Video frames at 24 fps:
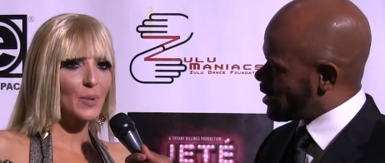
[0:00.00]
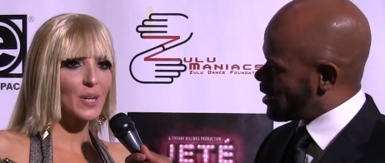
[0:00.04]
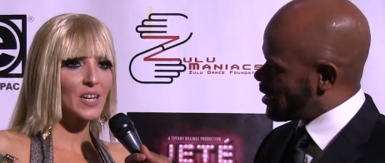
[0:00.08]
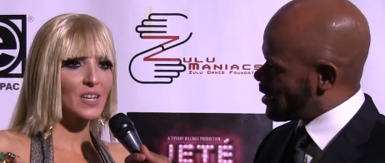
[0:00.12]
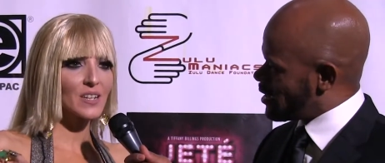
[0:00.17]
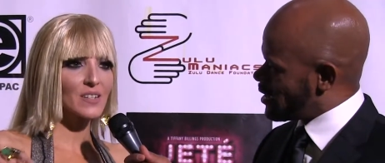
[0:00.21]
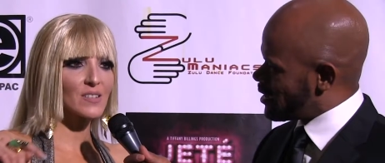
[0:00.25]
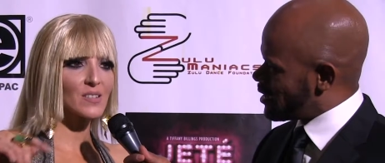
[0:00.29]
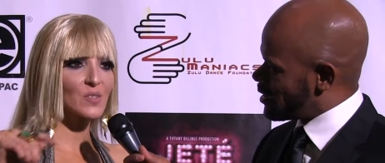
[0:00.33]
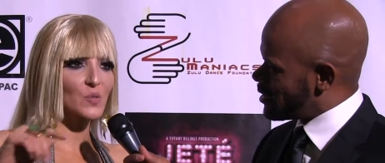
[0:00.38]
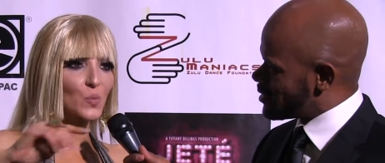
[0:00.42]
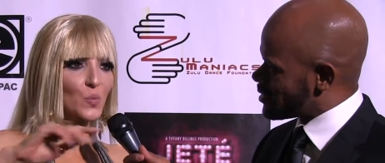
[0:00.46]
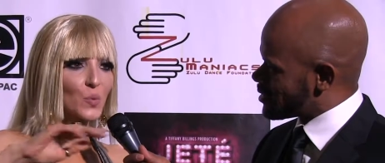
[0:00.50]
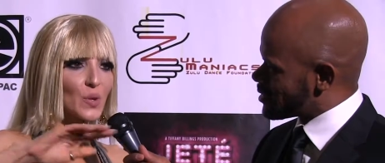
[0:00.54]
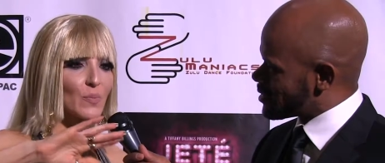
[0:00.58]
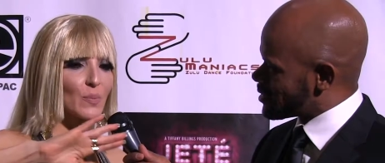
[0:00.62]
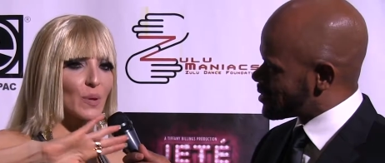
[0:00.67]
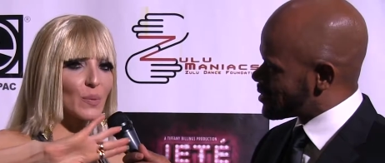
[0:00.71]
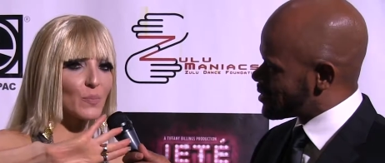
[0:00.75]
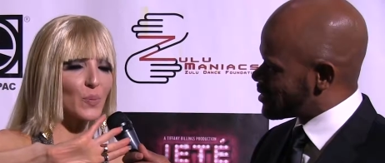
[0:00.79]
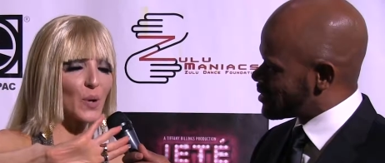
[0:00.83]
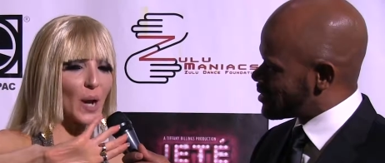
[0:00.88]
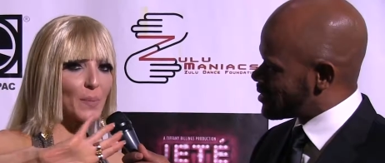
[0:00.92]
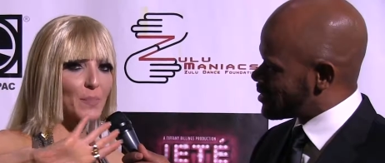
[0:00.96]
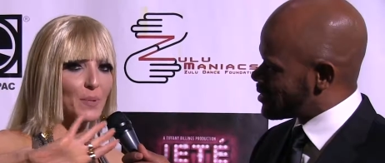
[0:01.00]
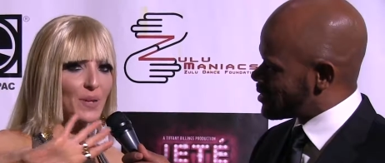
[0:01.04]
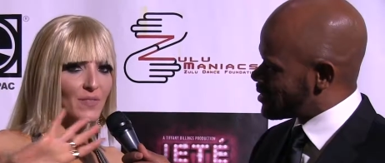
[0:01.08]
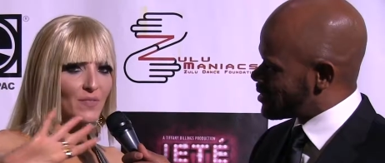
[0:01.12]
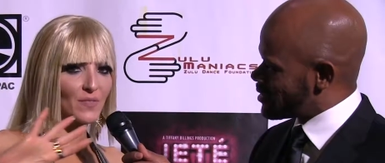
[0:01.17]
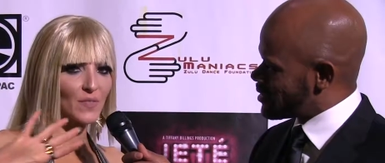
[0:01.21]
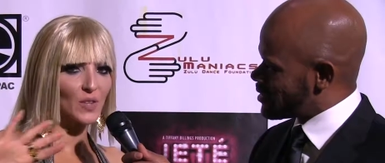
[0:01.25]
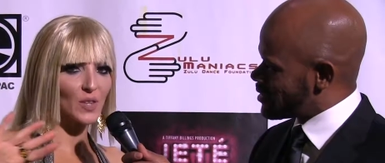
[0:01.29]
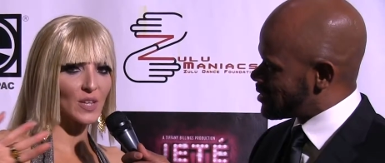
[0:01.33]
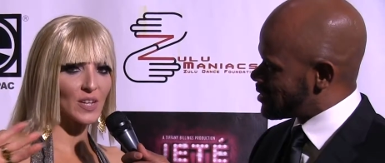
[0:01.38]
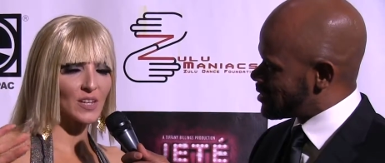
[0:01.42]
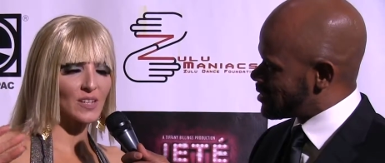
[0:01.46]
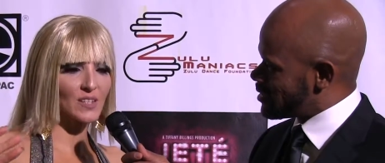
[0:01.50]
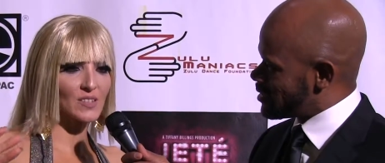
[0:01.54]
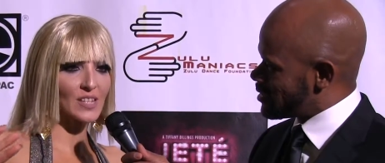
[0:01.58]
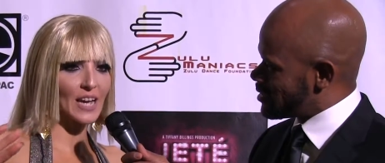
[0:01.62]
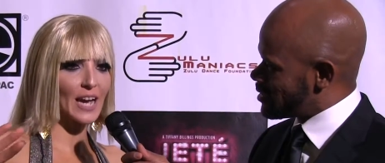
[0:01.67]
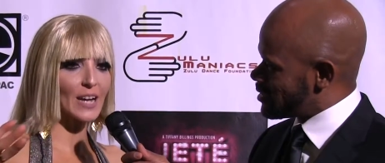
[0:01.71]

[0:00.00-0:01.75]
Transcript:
Speaker 1: Because we've been prepping for this.